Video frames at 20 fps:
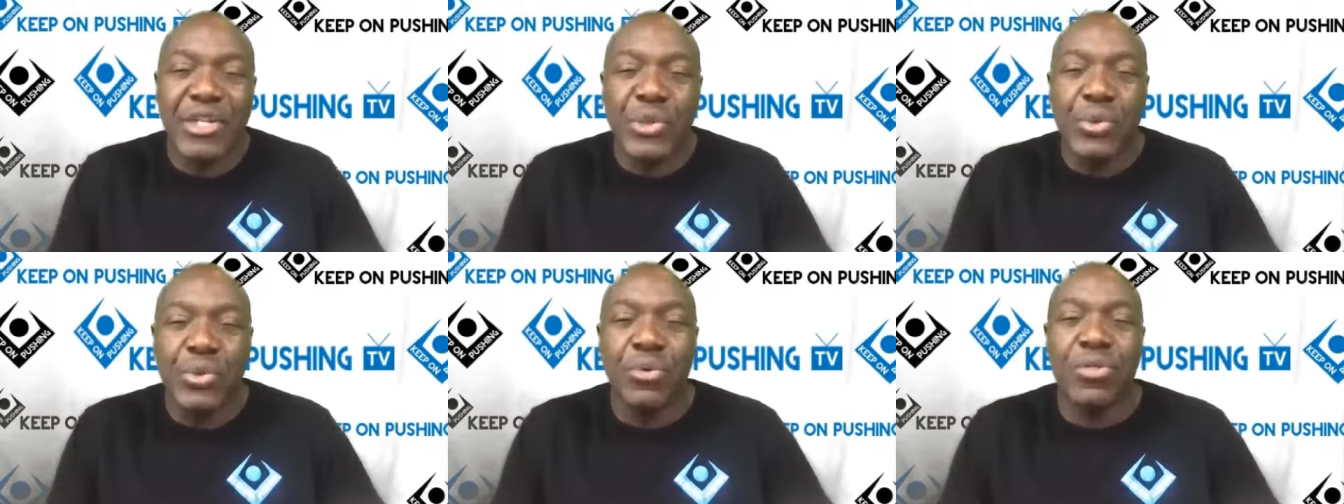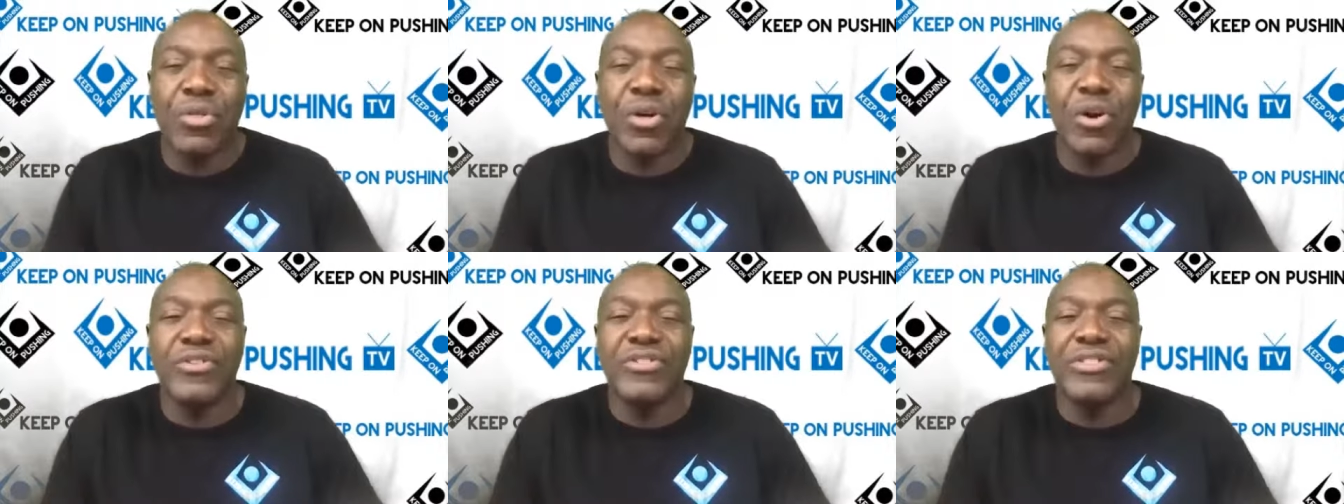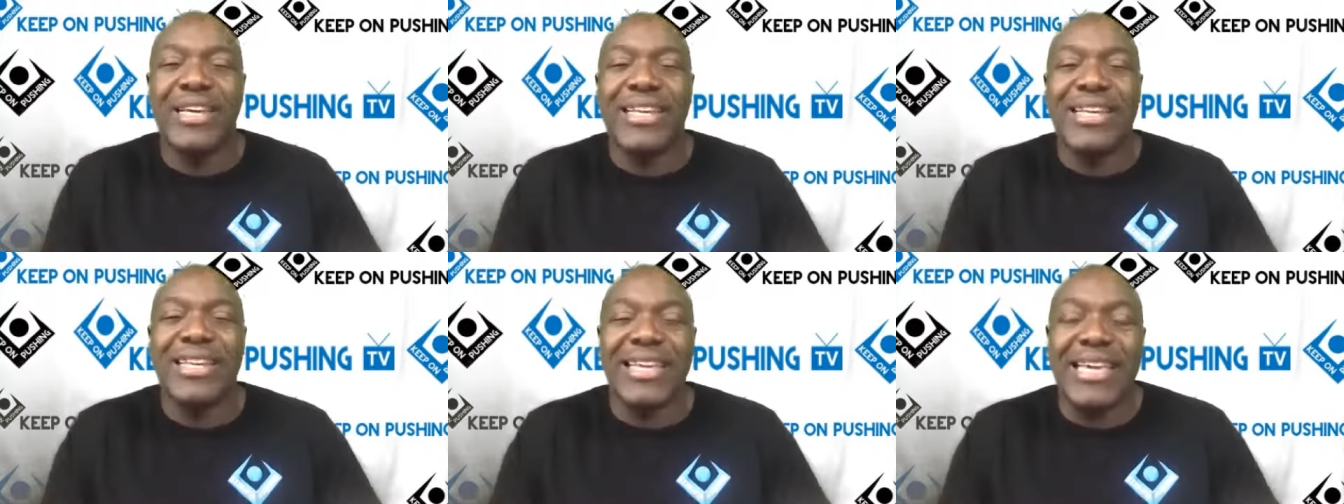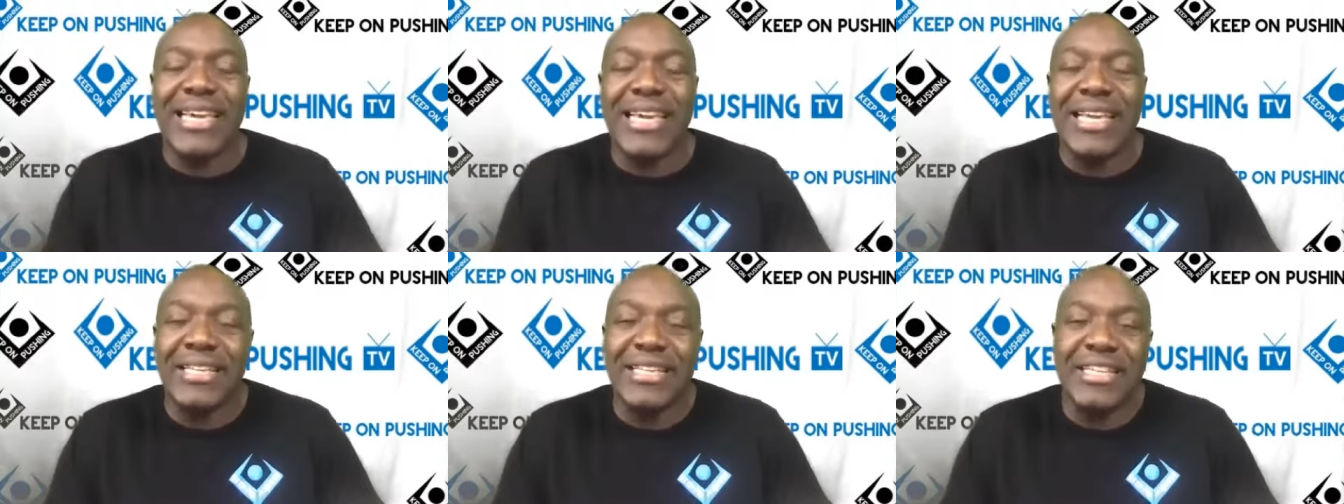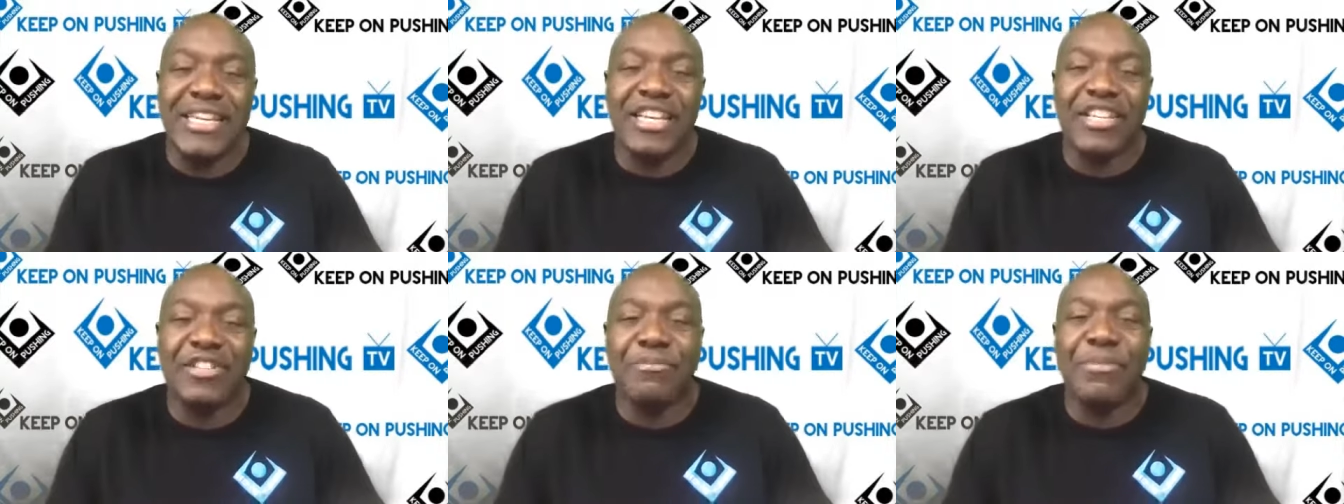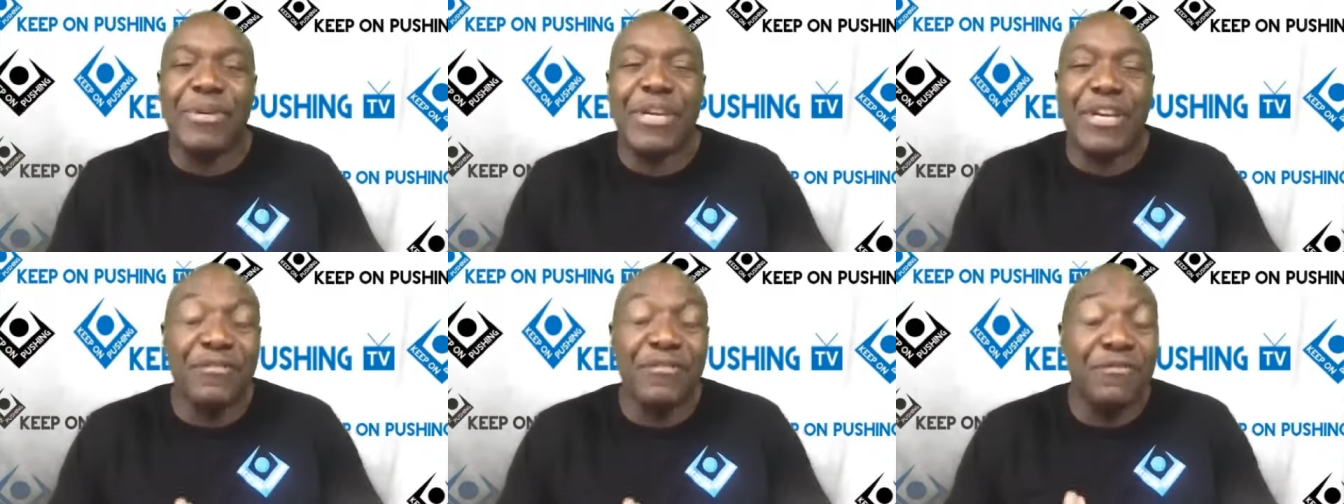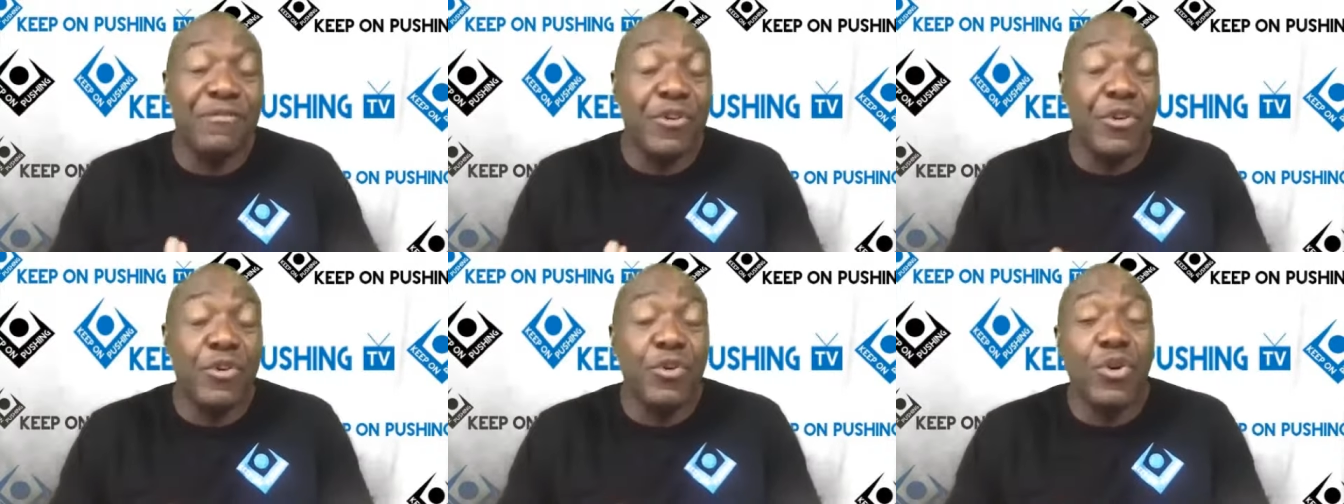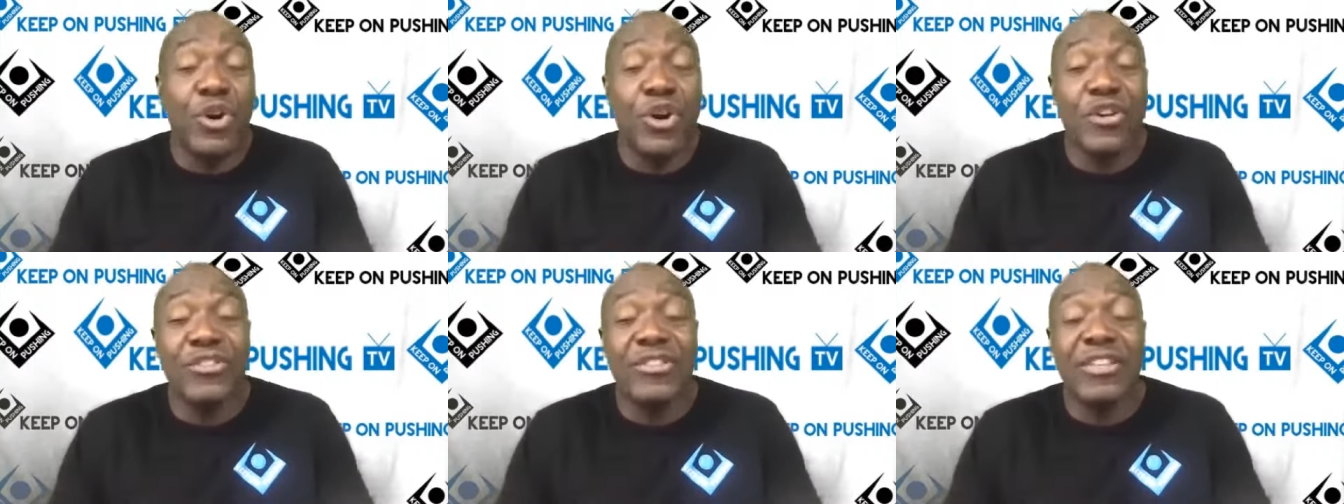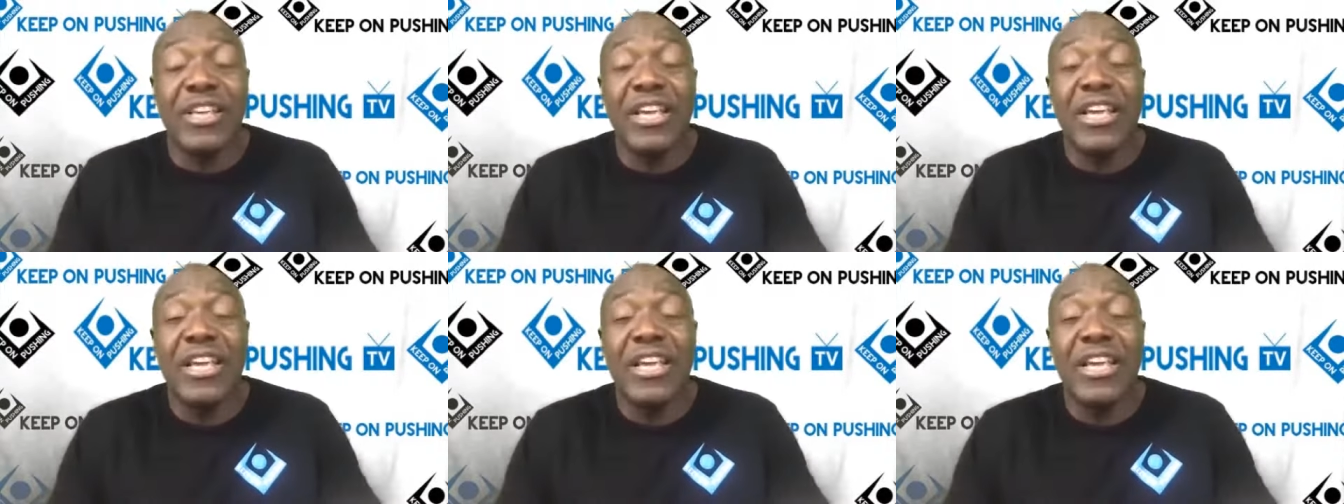2008, ESPN viewers